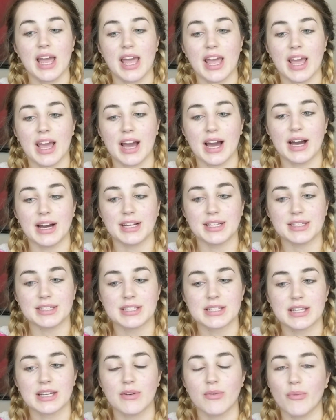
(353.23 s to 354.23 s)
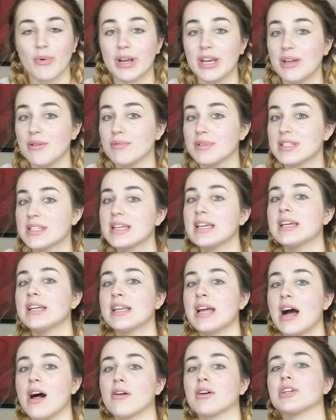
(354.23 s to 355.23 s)
and when he was
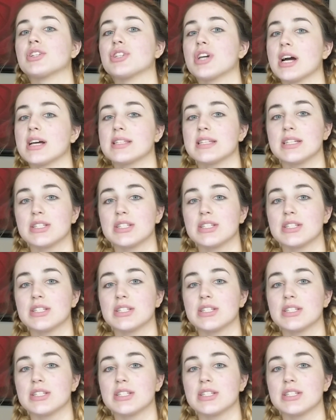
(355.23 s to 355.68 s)
in Alcatraz